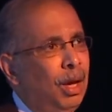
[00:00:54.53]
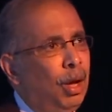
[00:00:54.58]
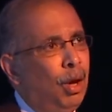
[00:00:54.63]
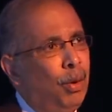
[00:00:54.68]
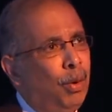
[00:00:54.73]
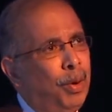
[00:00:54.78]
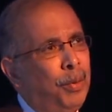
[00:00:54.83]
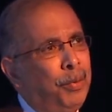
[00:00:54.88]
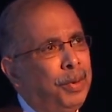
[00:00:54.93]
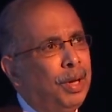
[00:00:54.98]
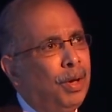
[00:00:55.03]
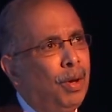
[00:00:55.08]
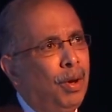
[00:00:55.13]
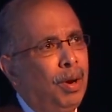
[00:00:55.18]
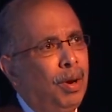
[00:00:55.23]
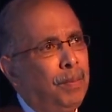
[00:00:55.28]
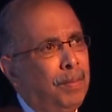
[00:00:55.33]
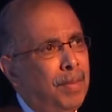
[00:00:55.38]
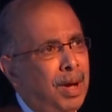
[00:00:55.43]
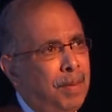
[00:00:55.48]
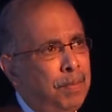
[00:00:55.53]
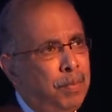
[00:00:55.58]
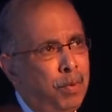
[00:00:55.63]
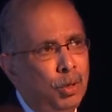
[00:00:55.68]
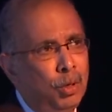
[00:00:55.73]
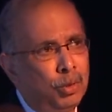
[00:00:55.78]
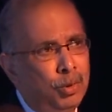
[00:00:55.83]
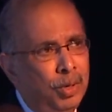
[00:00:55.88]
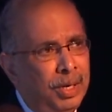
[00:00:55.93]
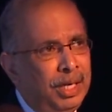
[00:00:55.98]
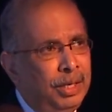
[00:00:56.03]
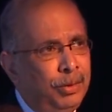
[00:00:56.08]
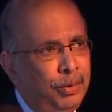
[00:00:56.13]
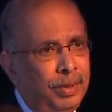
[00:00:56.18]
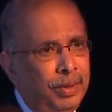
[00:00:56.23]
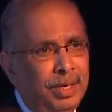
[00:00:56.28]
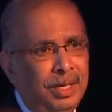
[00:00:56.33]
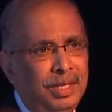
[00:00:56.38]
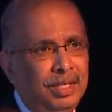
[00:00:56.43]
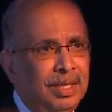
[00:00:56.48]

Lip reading: or what we call MARPOL 2020,